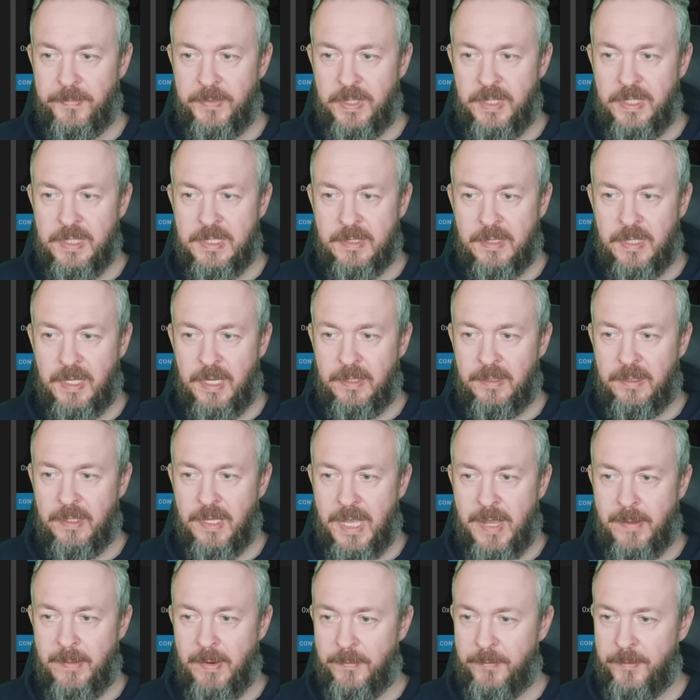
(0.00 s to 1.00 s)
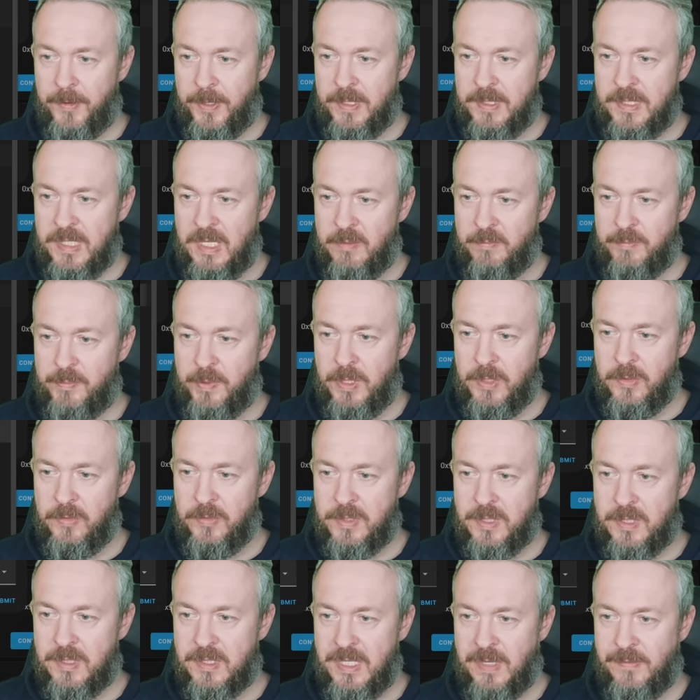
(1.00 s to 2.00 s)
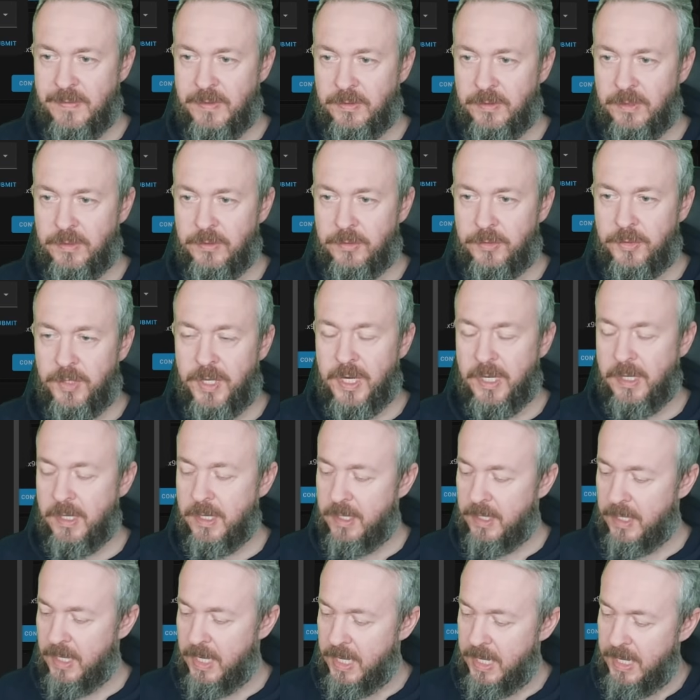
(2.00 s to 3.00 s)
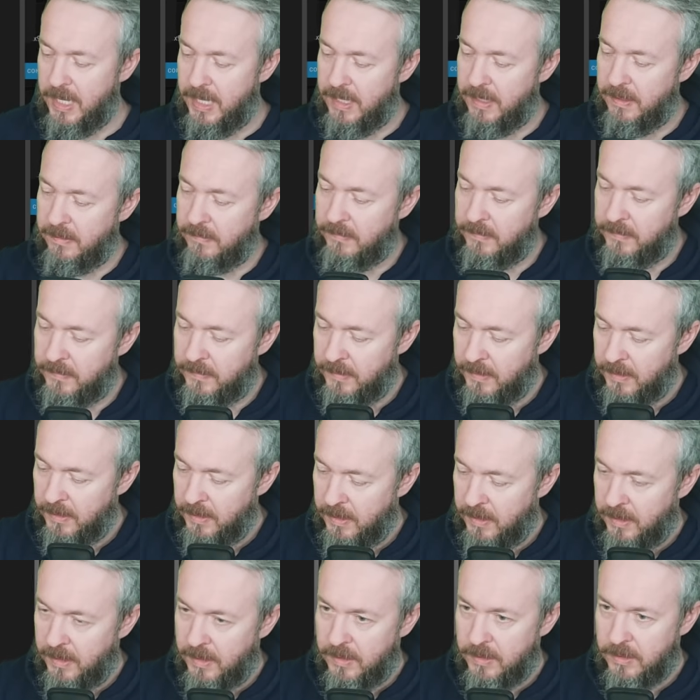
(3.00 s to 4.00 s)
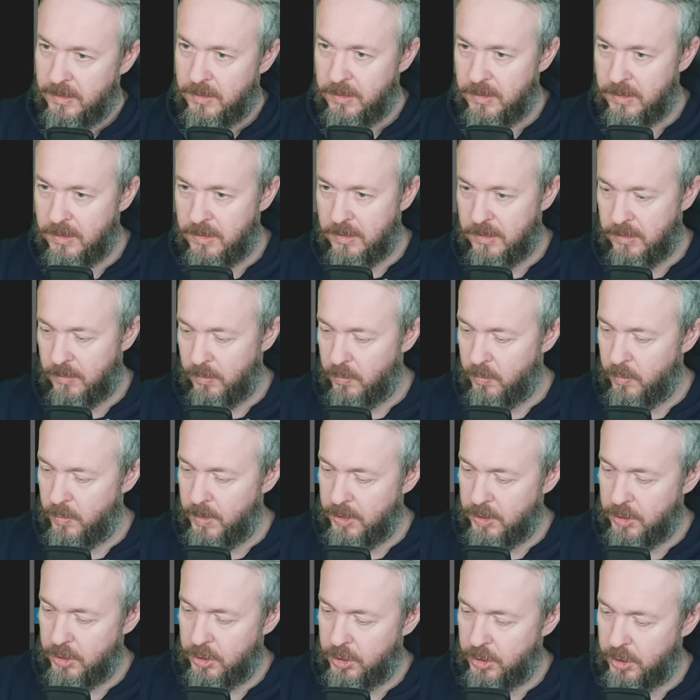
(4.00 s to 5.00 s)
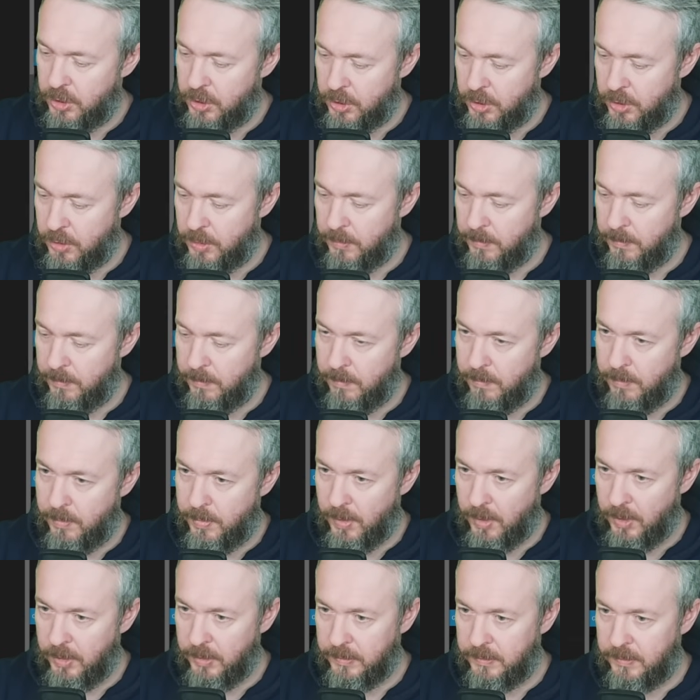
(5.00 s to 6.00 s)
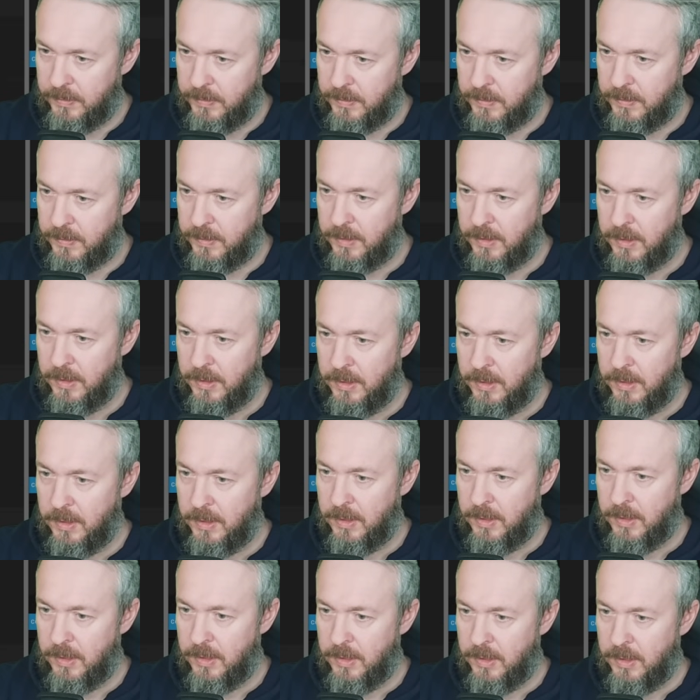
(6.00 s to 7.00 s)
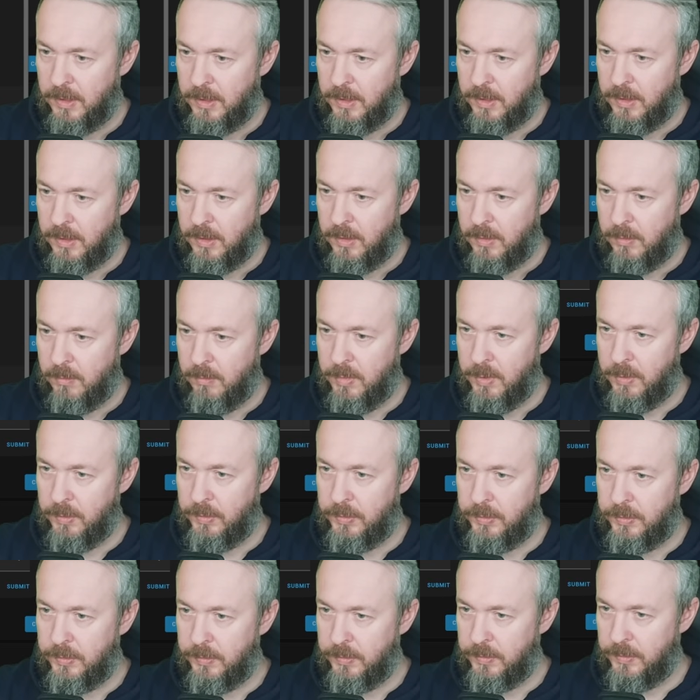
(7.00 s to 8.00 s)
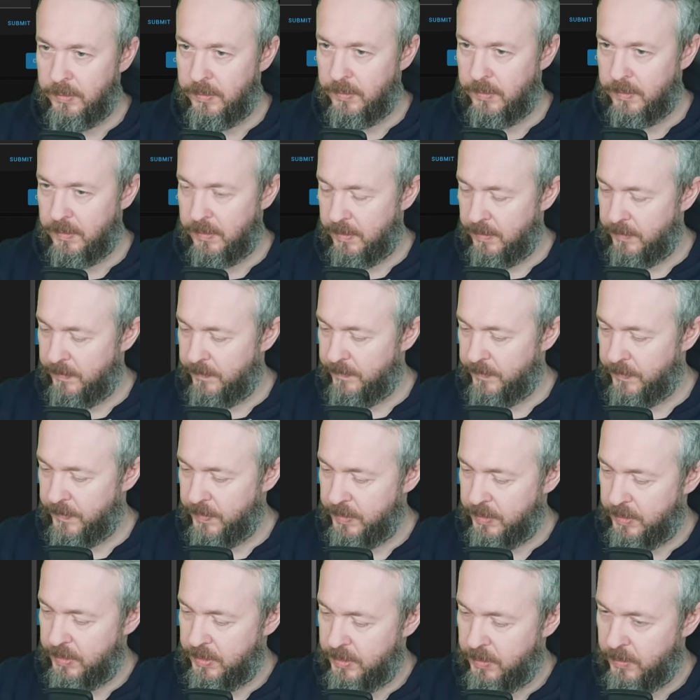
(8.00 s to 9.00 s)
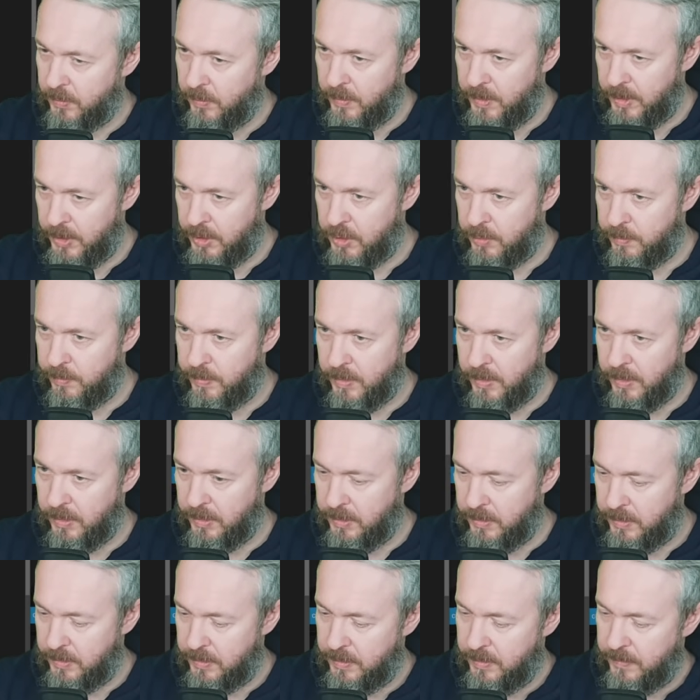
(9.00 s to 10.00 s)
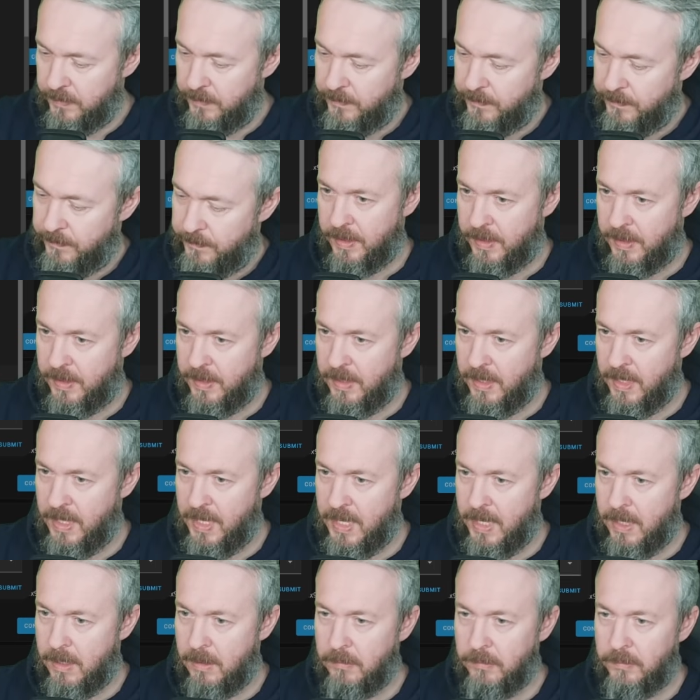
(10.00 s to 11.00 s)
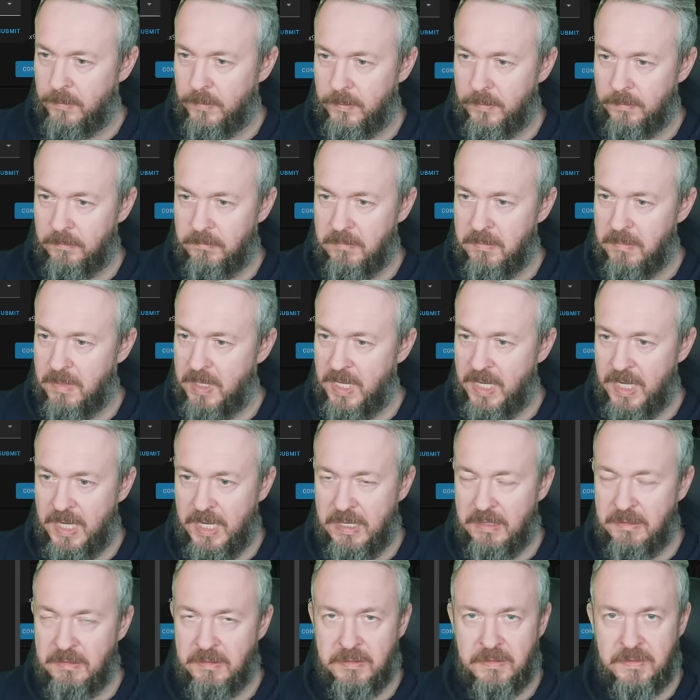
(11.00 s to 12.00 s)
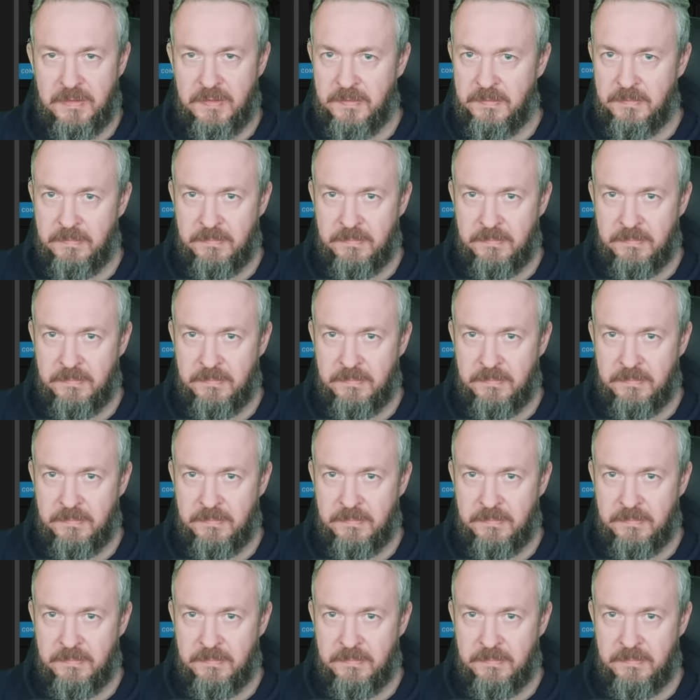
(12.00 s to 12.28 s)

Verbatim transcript: Instead, I will, for example, use 17-track and switchbot Bluetooth, switchbot Cloud, and